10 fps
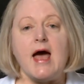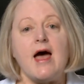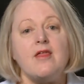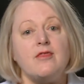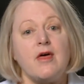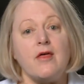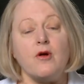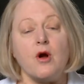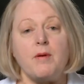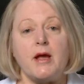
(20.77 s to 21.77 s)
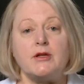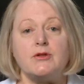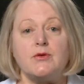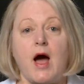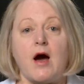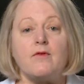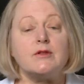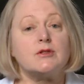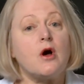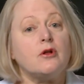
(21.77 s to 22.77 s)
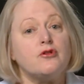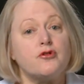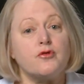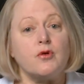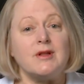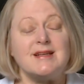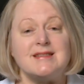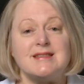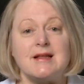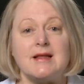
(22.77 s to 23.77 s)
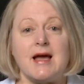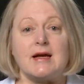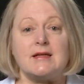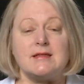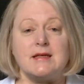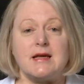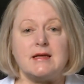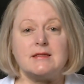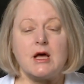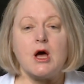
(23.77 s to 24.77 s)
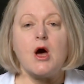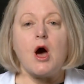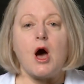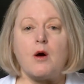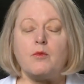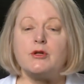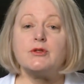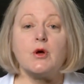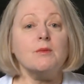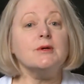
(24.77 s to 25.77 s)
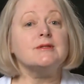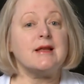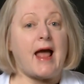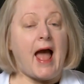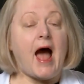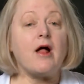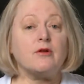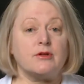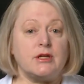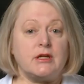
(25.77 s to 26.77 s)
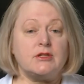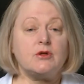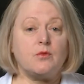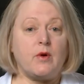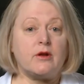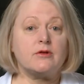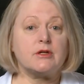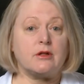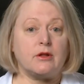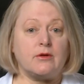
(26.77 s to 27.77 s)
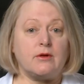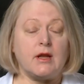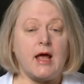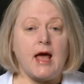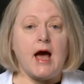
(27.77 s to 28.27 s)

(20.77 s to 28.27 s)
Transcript: and then there are patients who have what's called truly celiac disease, um, which is almost an allergy to wheat or to gluten.